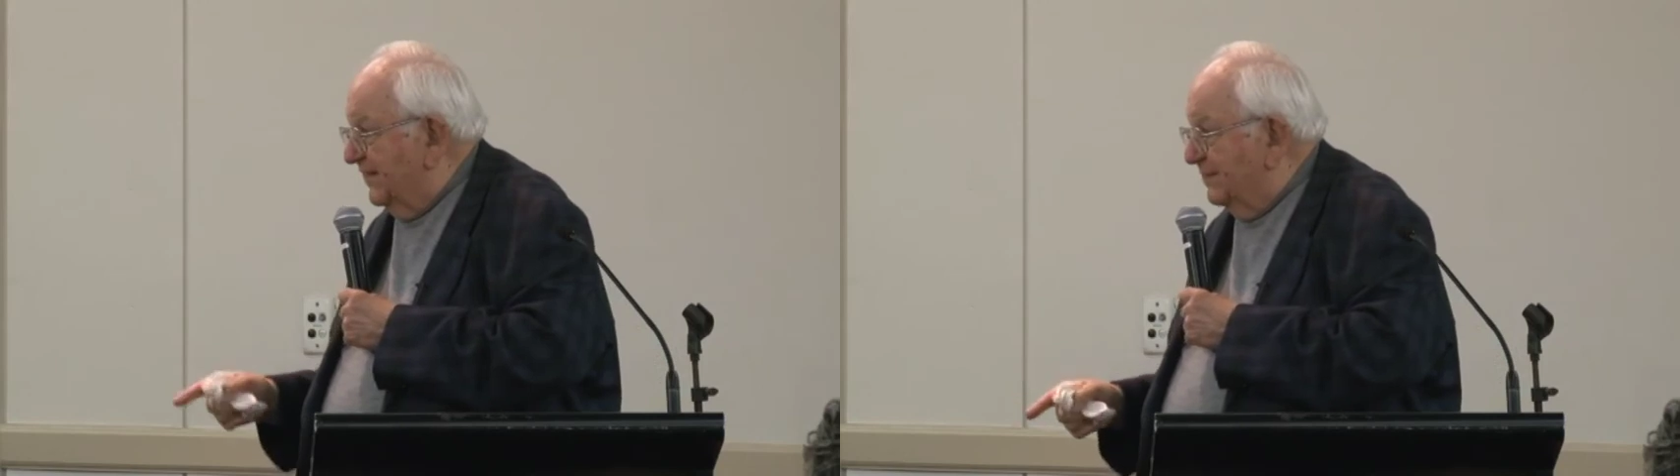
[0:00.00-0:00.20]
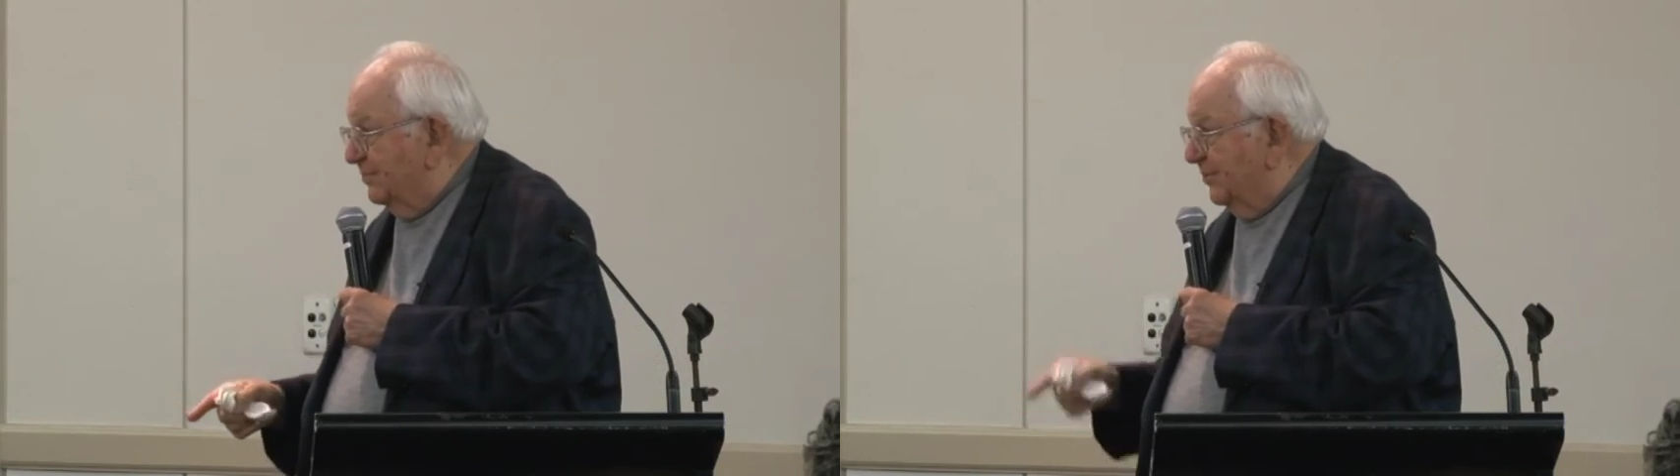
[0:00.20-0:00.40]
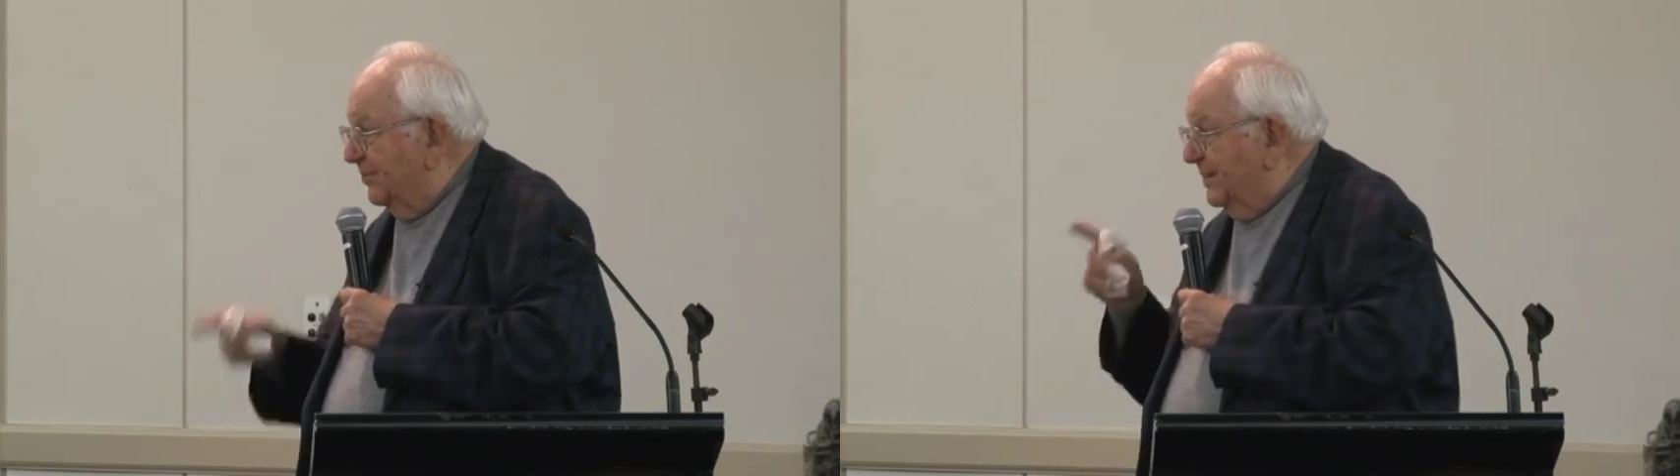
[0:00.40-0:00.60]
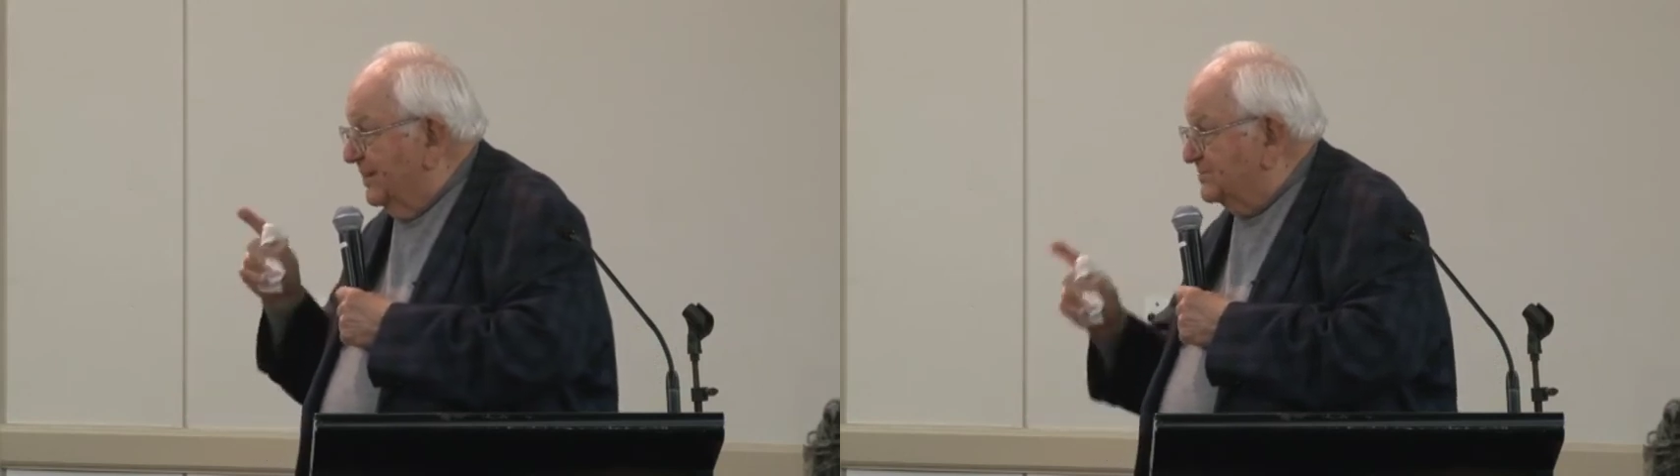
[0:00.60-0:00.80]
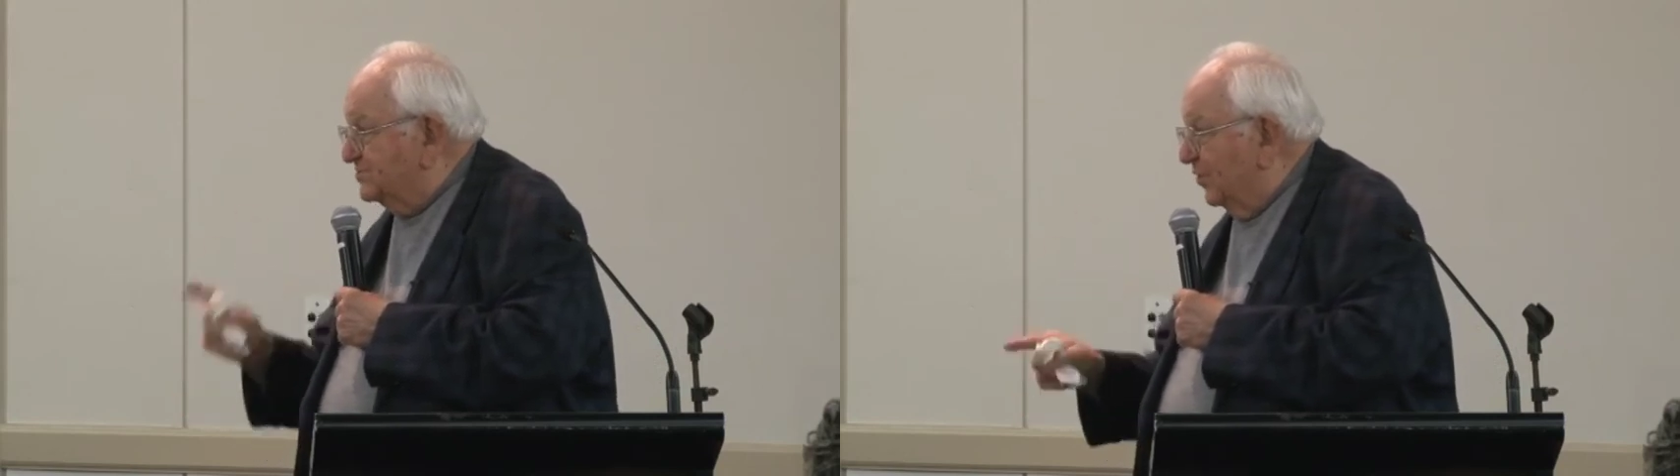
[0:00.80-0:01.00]
Hebrew
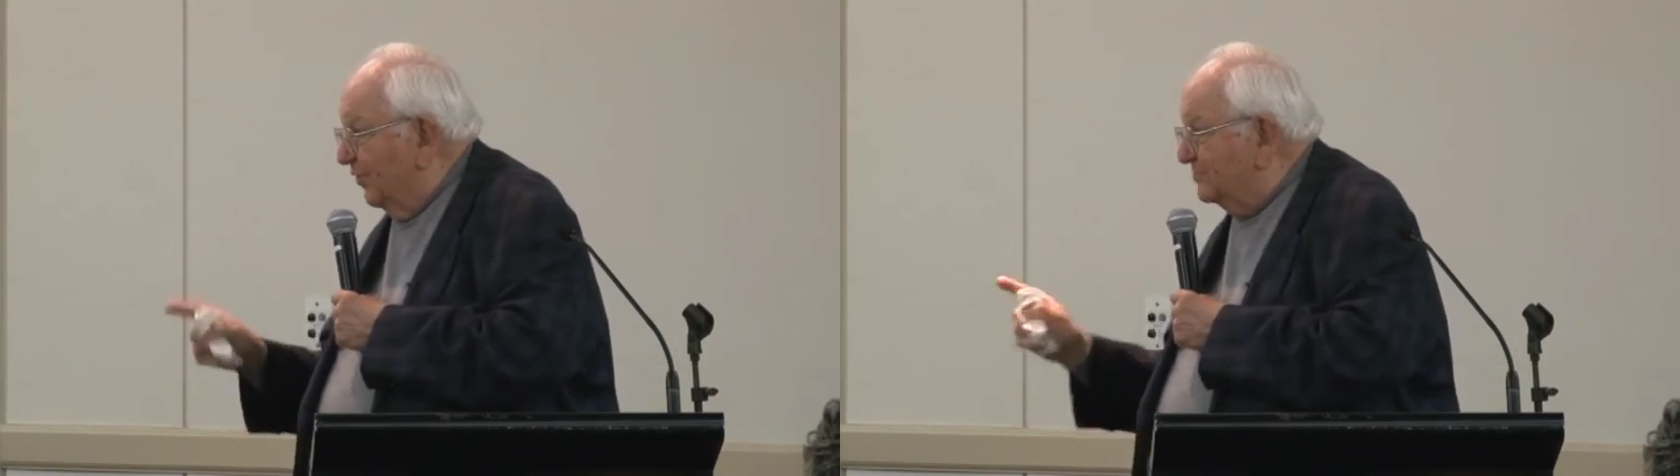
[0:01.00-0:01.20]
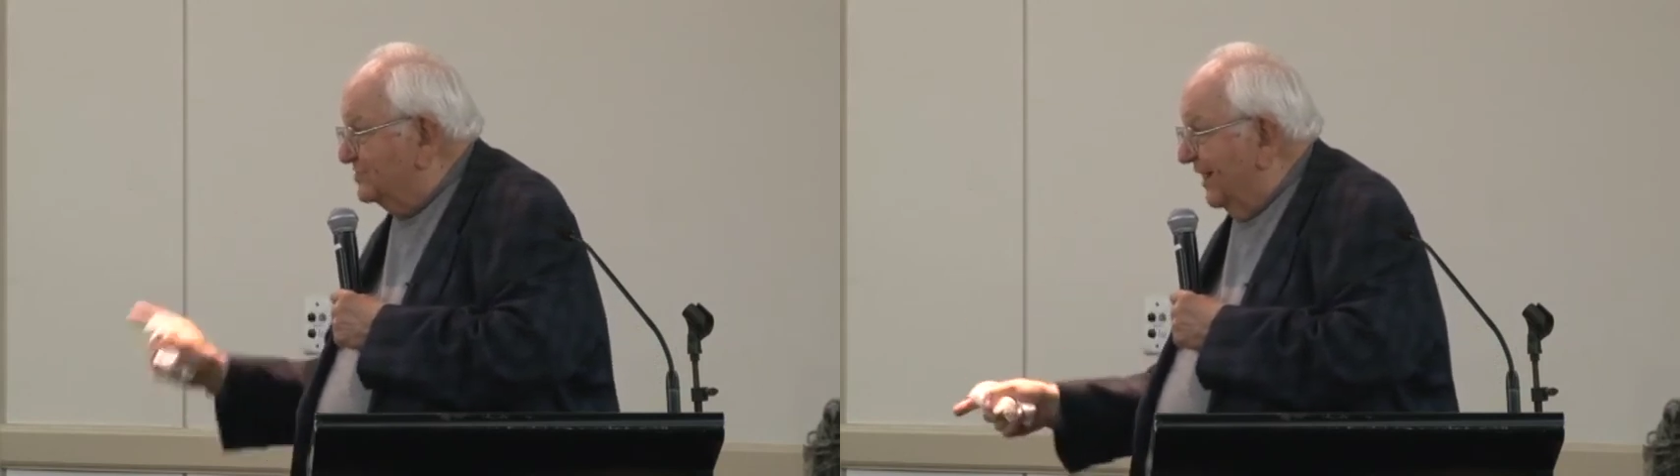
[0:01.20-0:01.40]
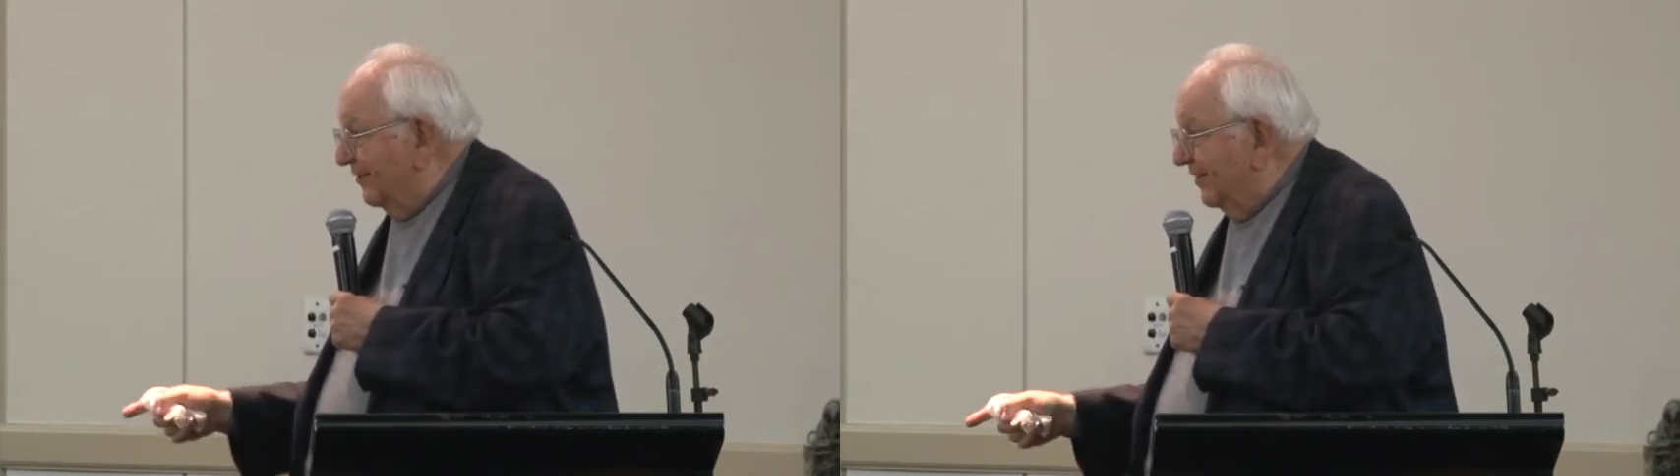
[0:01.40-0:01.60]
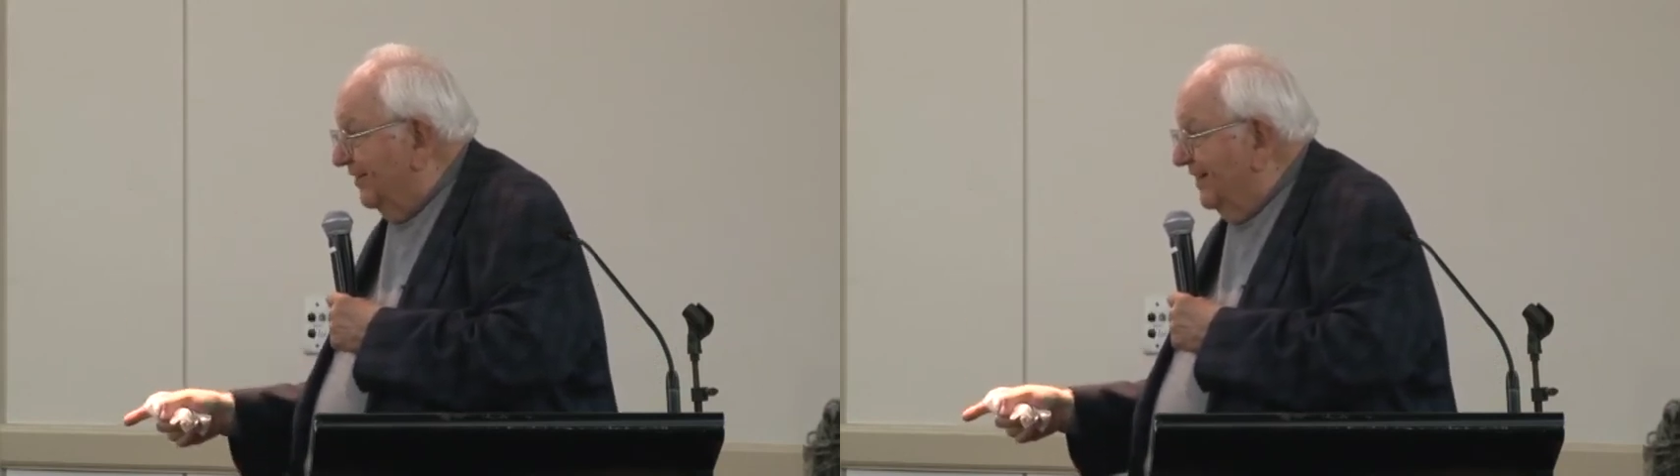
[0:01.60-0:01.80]
is Jehovah Jireh.